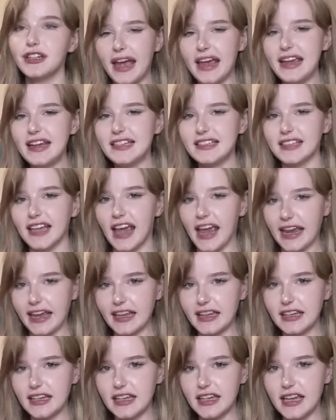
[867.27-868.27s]

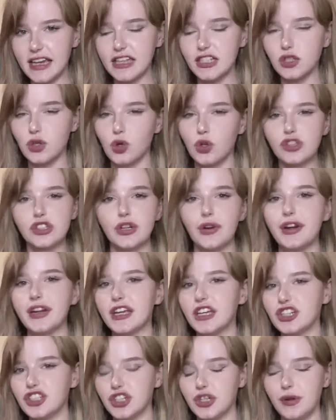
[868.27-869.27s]
Pacing is also
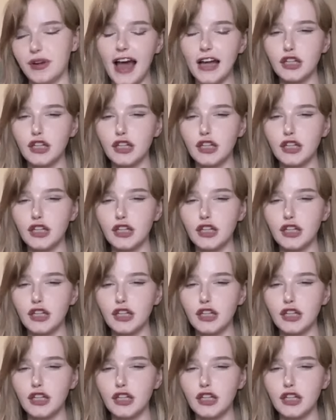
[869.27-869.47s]
an issue.